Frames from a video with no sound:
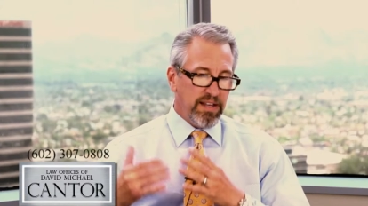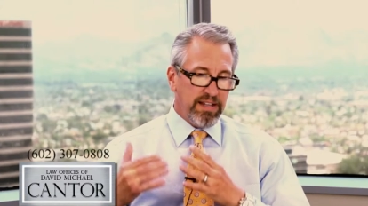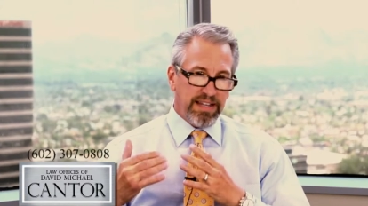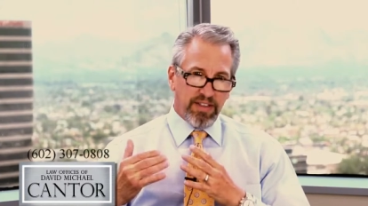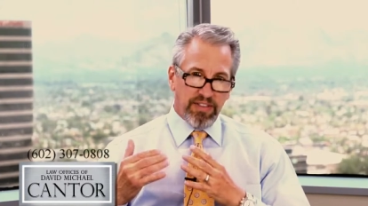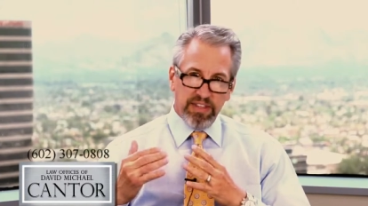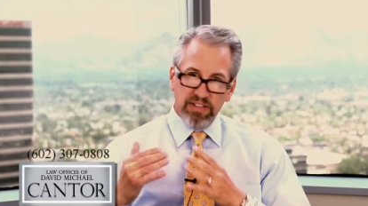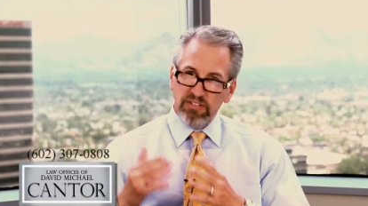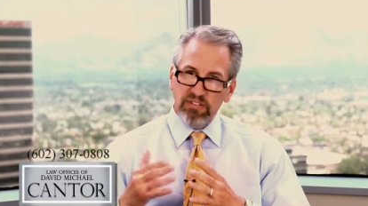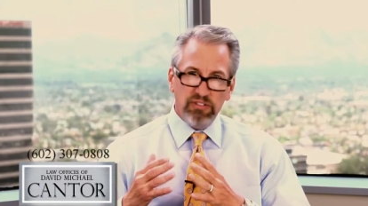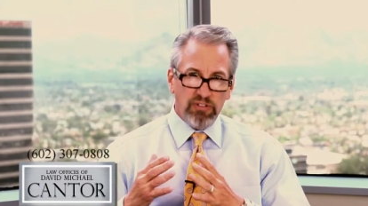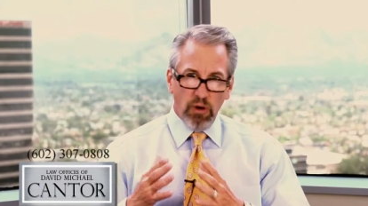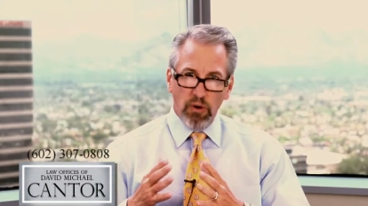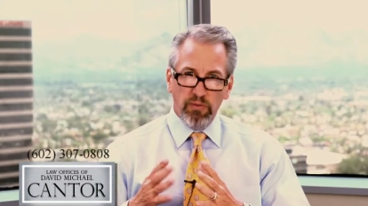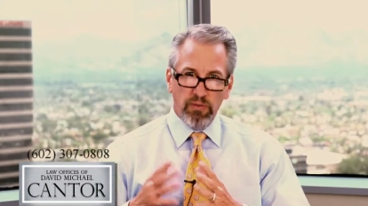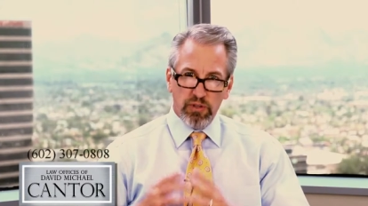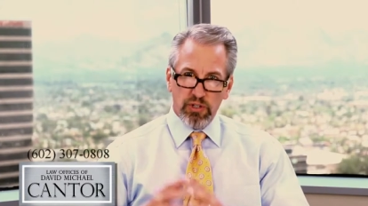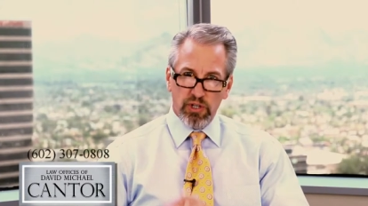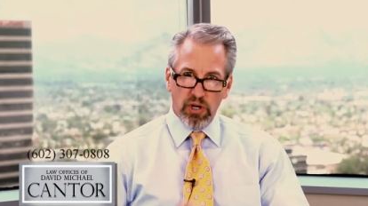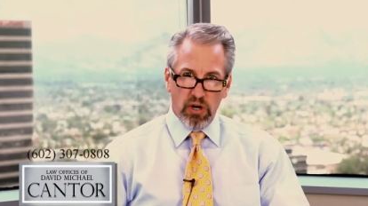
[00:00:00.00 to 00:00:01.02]
Now, this is
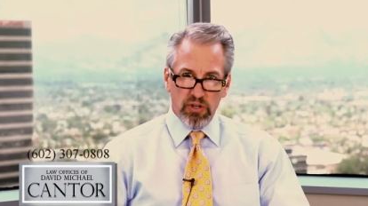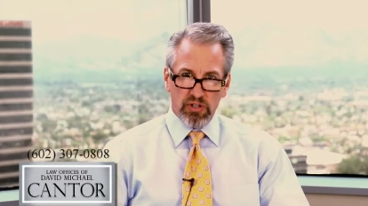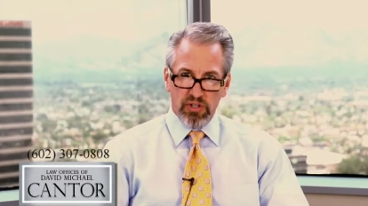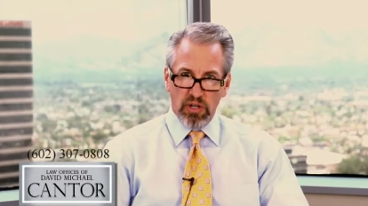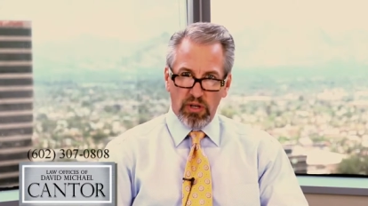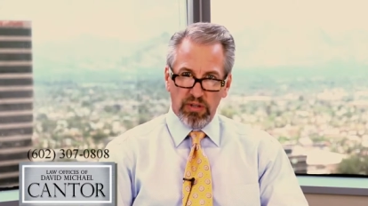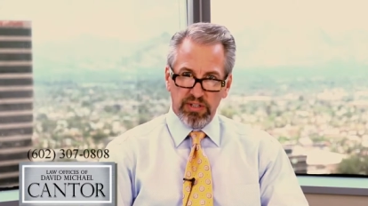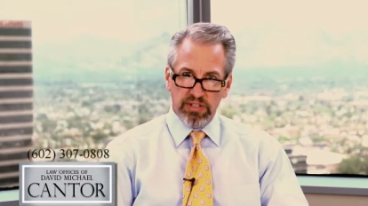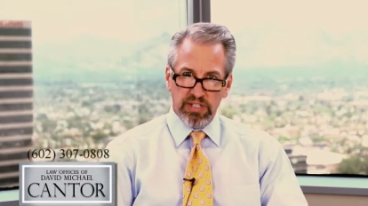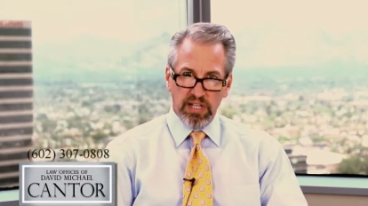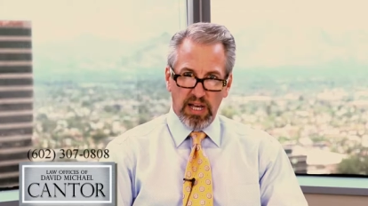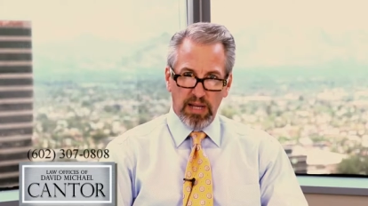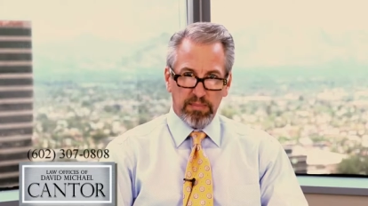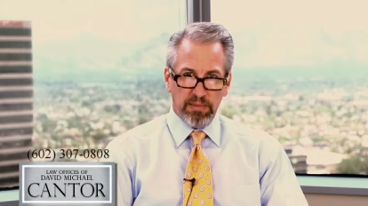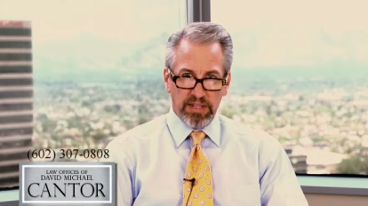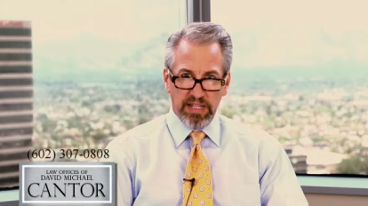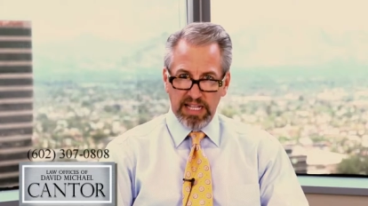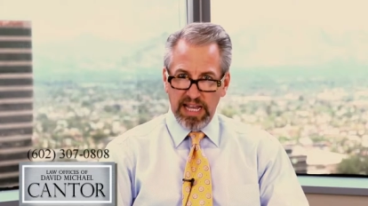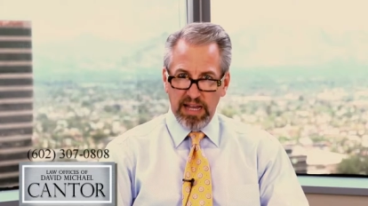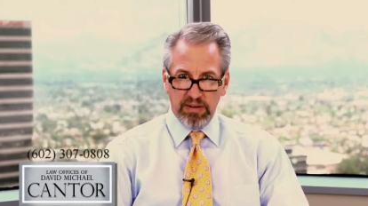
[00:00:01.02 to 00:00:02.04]
overcharged all the time
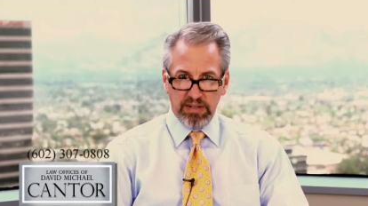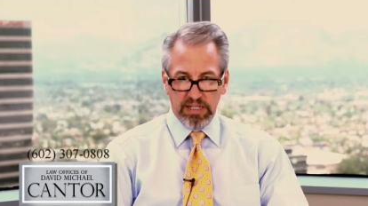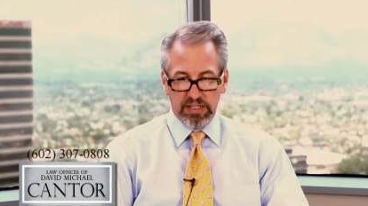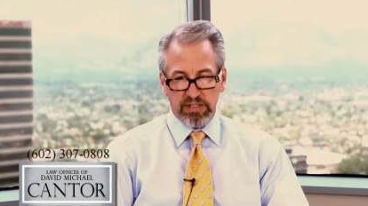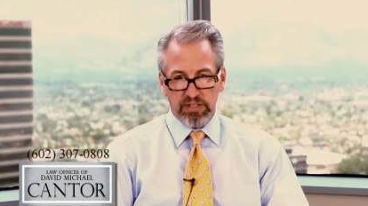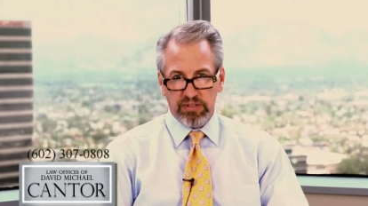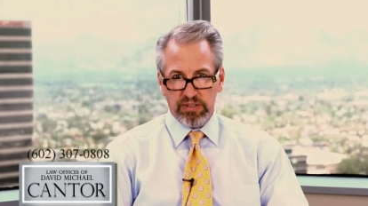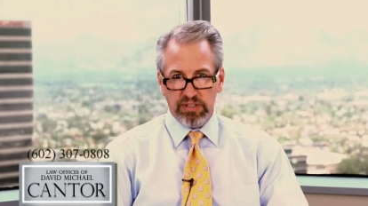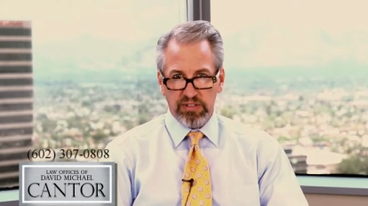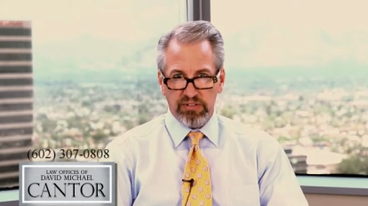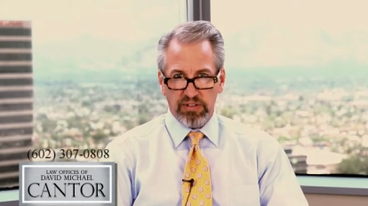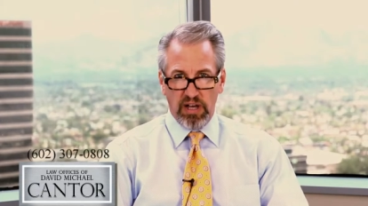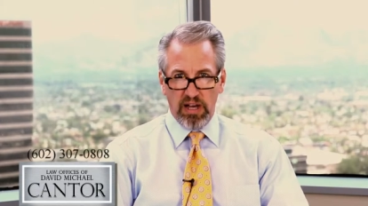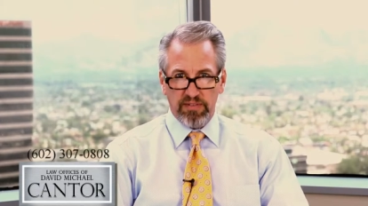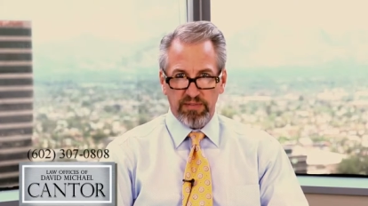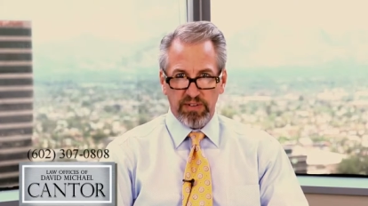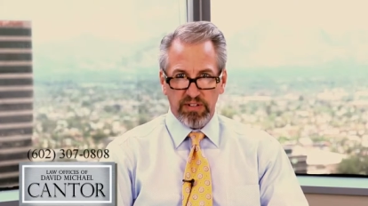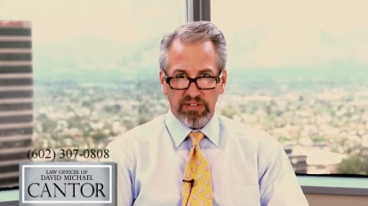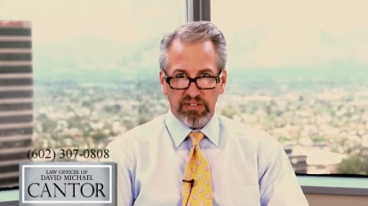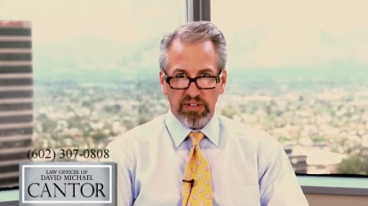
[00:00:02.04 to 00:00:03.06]
by the county attorney's
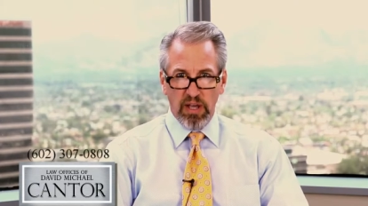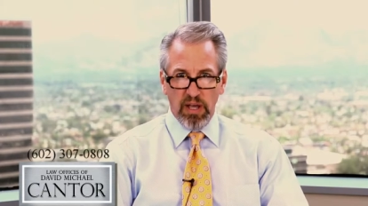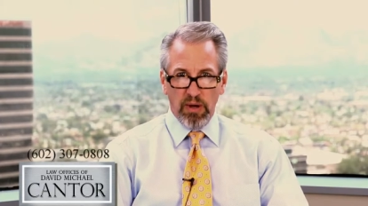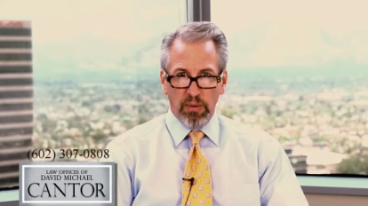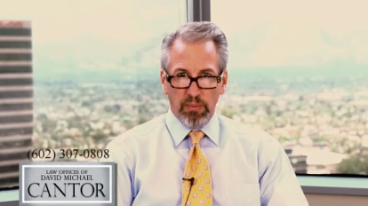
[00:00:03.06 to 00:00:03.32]
office.